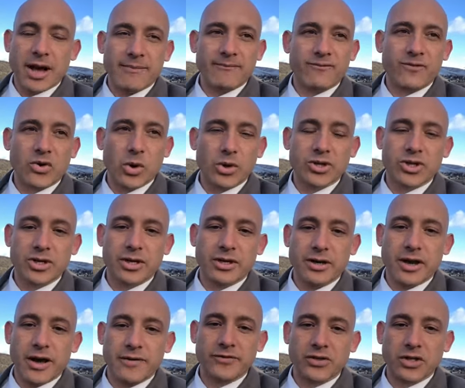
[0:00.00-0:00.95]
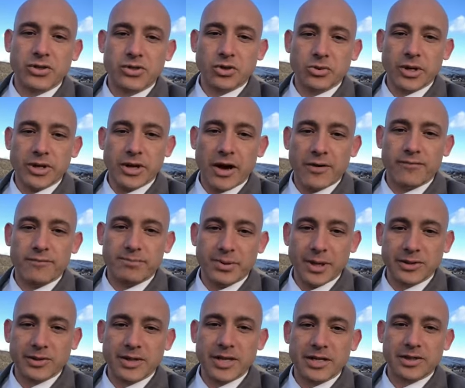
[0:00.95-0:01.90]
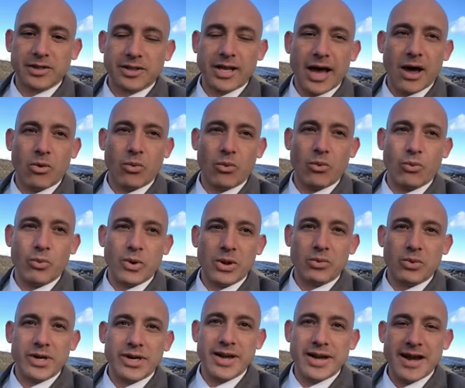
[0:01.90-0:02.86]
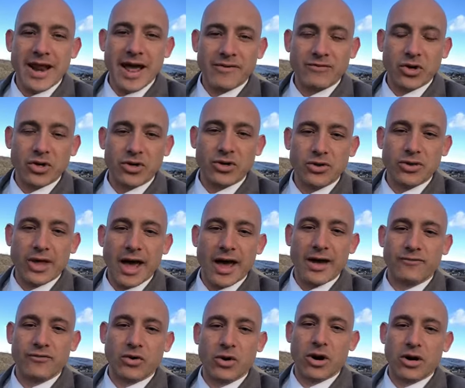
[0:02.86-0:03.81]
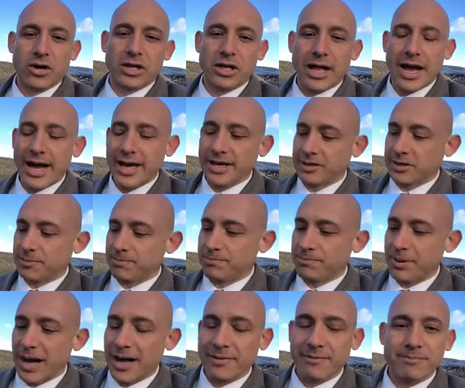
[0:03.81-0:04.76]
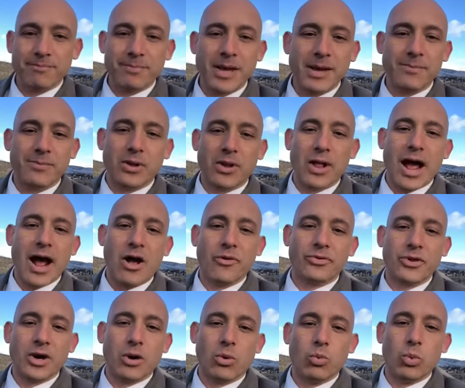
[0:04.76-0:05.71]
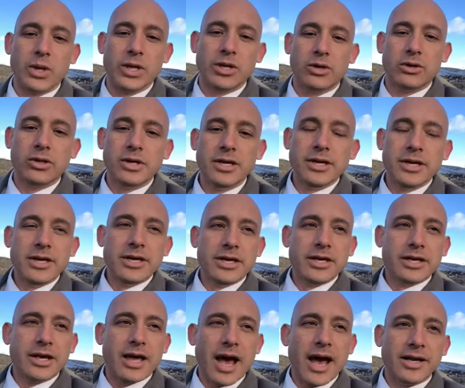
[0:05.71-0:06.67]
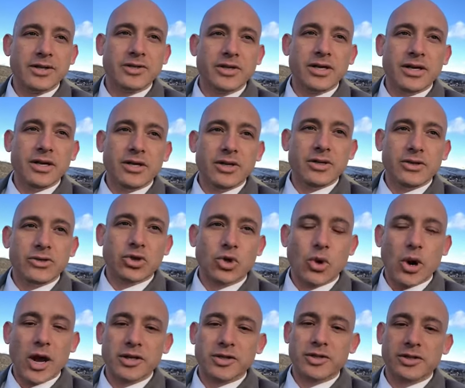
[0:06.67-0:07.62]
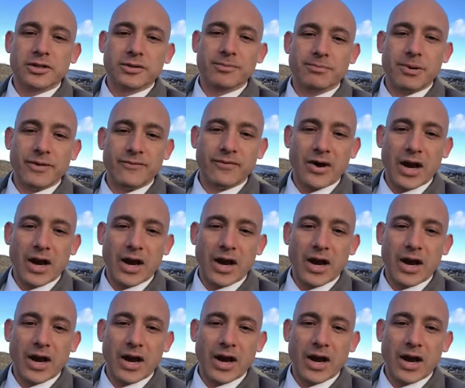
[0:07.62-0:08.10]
I'm fortunate enough to do enough business that we would never do that for our clients, but people out there will. Guys, trust but